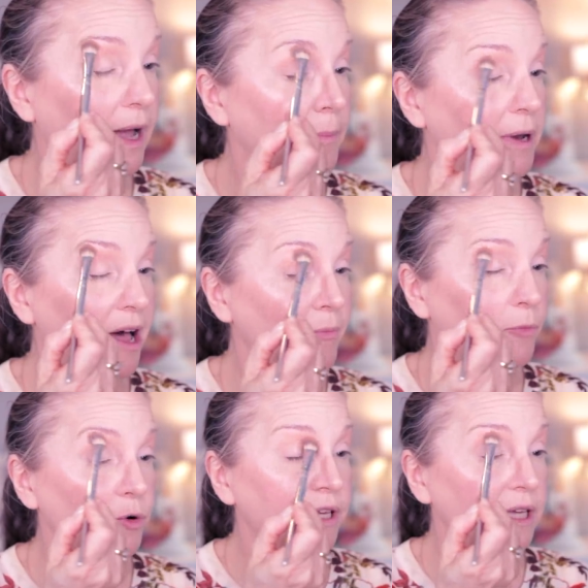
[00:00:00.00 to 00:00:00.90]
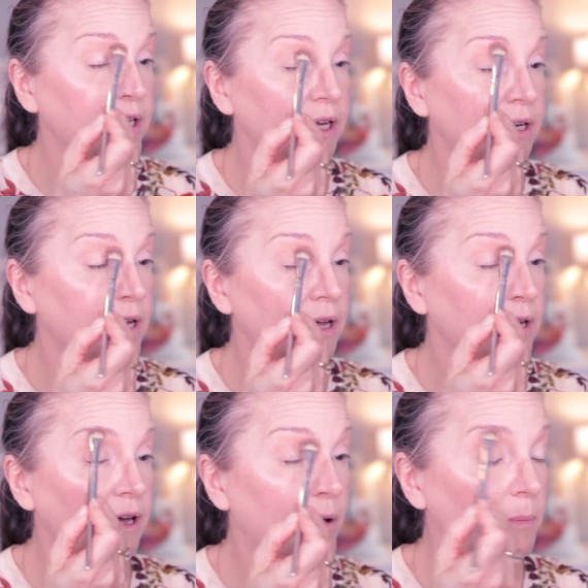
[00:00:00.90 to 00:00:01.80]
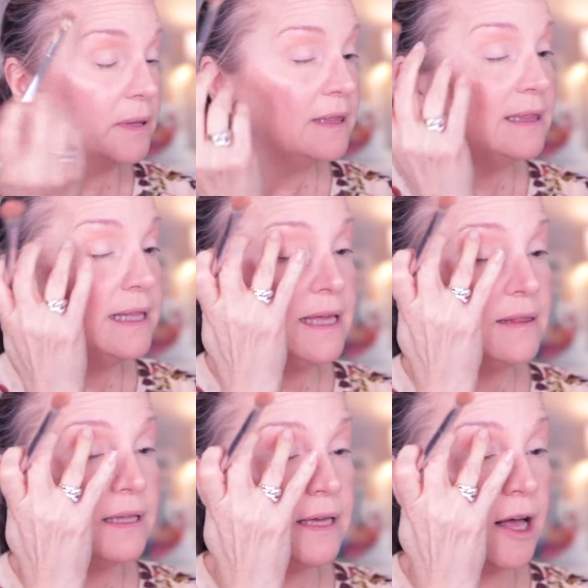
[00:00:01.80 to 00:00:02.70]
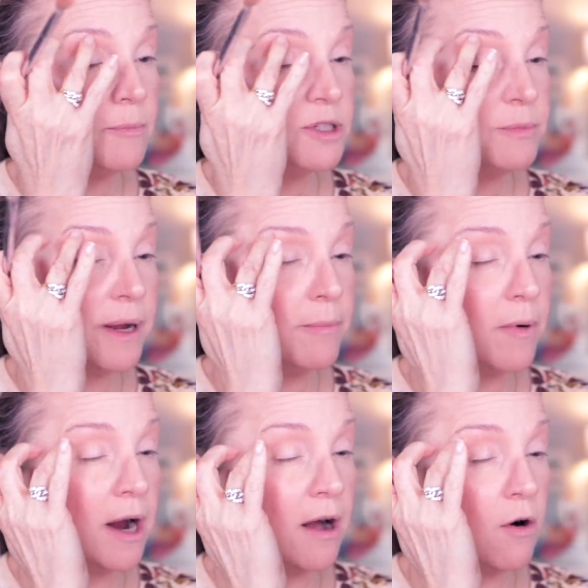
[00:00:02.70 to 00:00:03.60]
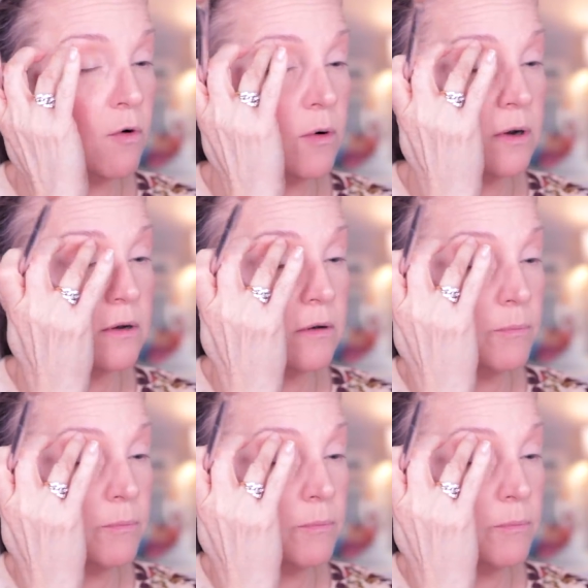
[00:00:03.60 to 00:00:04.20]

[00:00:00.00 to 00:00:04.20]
I'm not bringing it completely up to my brow